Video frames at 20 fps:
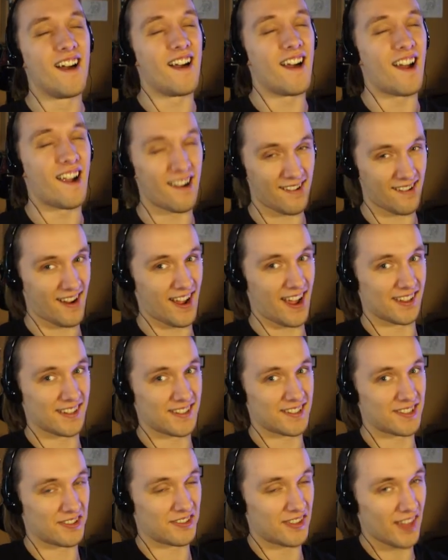Alright,
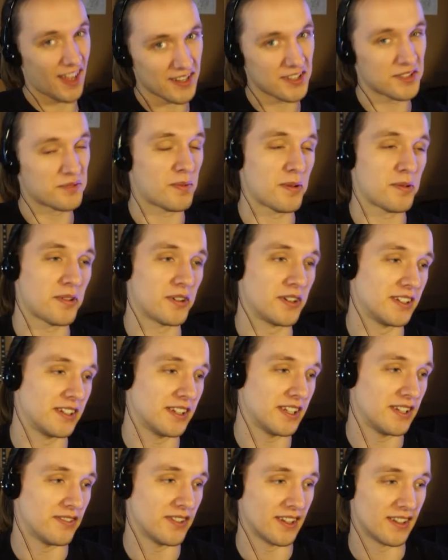so that is where we're going to
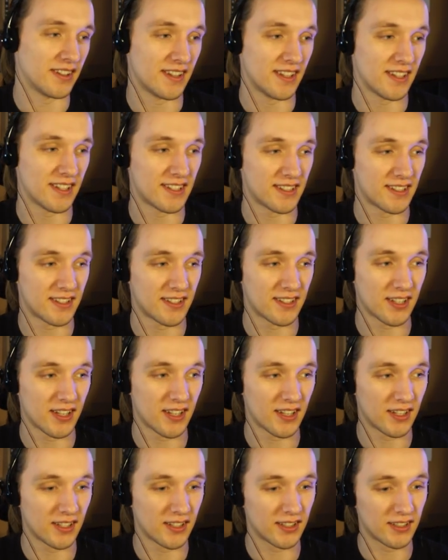leave it this
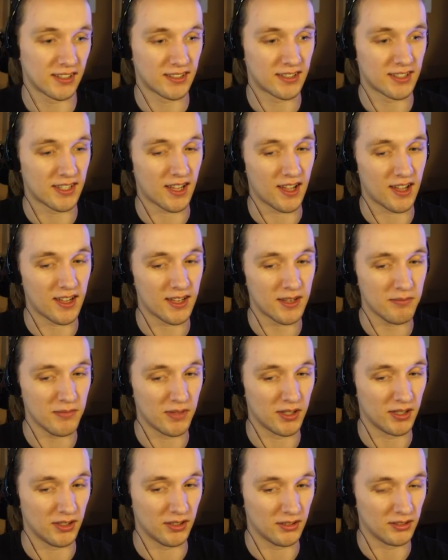
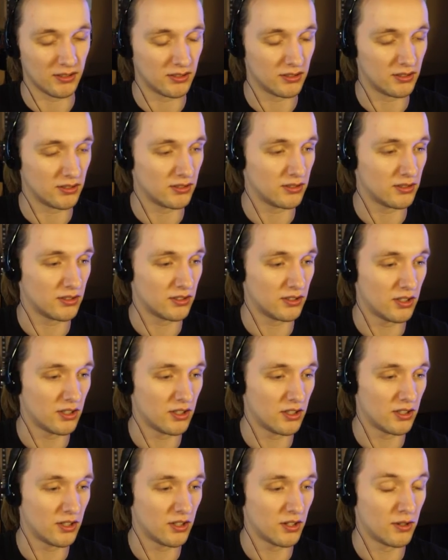time.
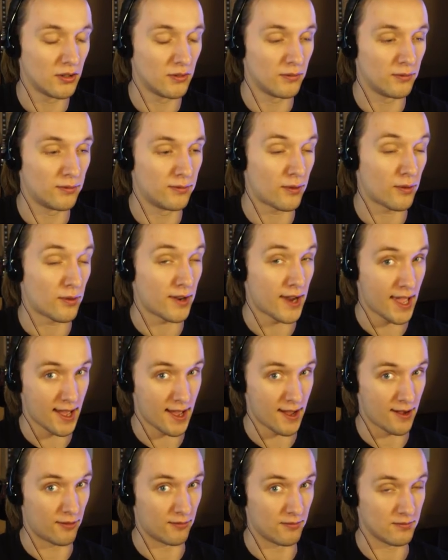For
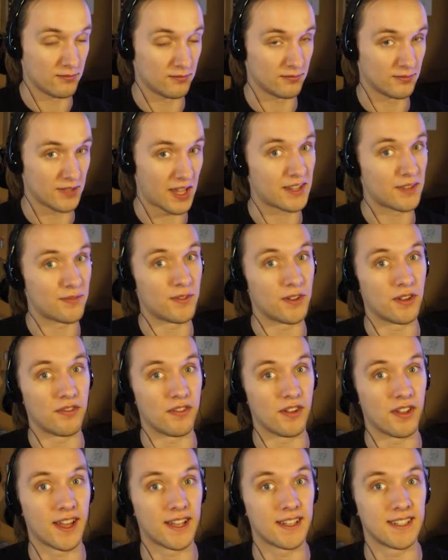now, like the video if
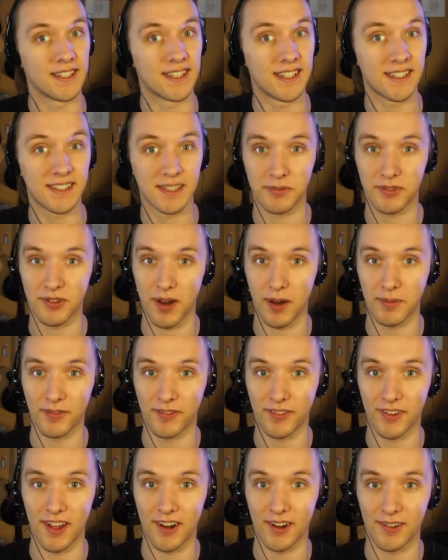you liked it, get subscribed if
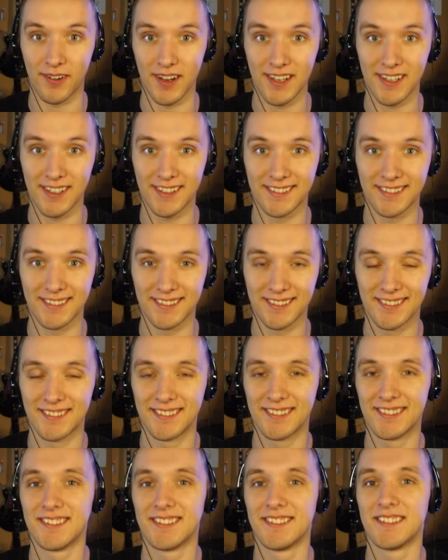you're not already.
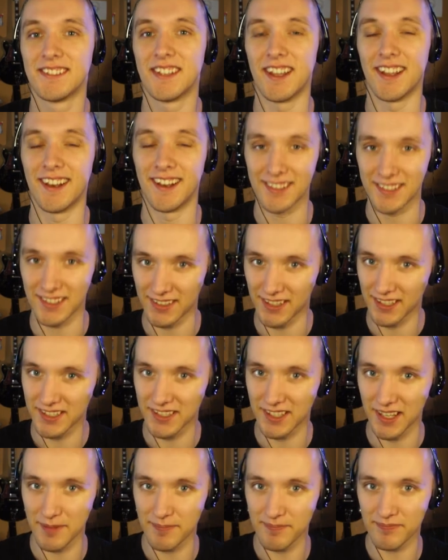And until next
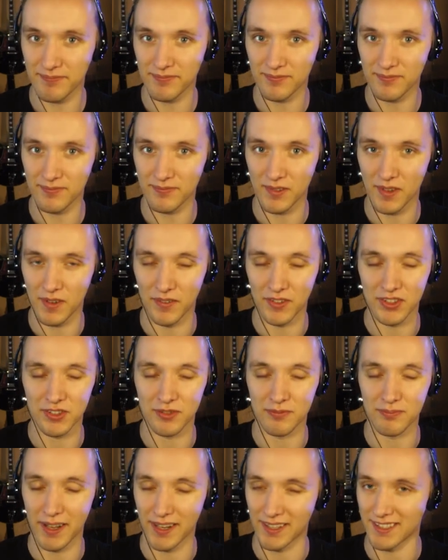time, have a
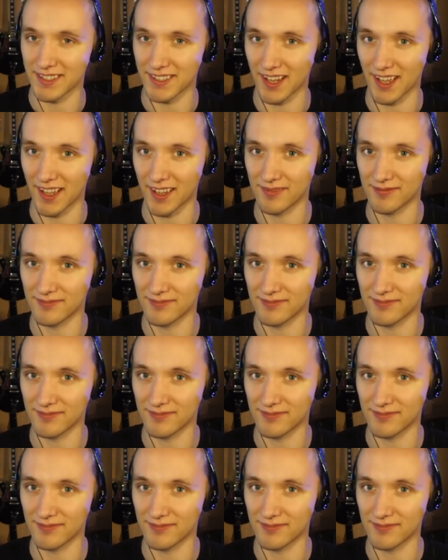stupendous day.